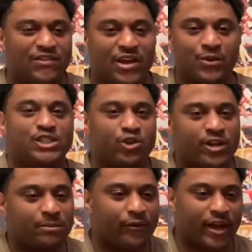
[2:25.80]
with
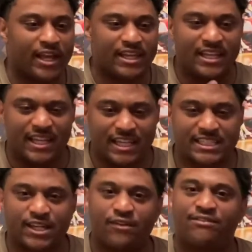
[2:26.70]
Jordan Brand, it
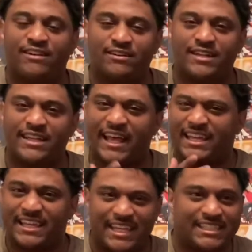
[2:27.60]
should feel like
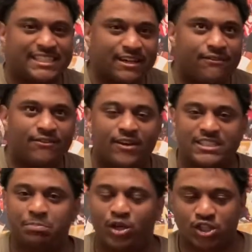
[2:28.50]
it should feel
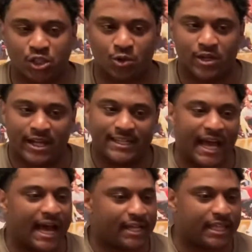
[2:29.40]
special.
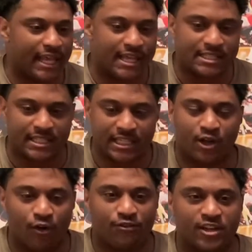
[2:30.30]
Nowadays, it
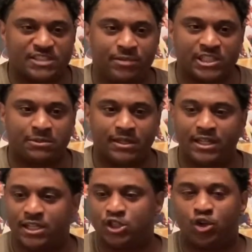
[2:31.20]
don't feel special
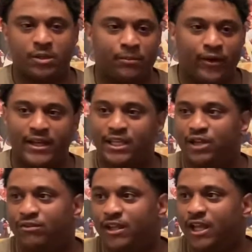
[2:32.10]
because Jordan Brand
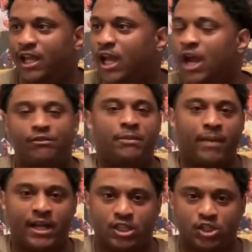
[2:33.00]
giving
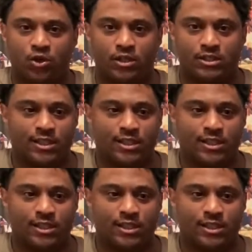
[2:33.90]
everybody Jordans.